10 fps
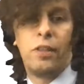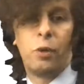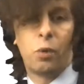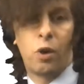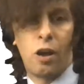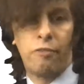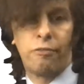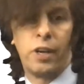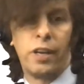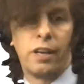that we're
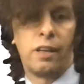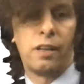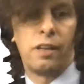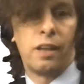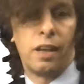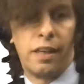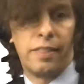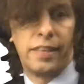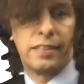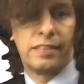offering
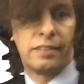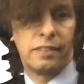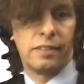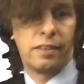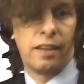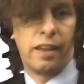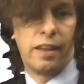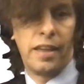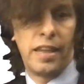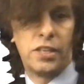this
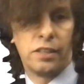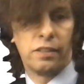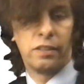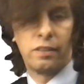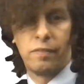agent.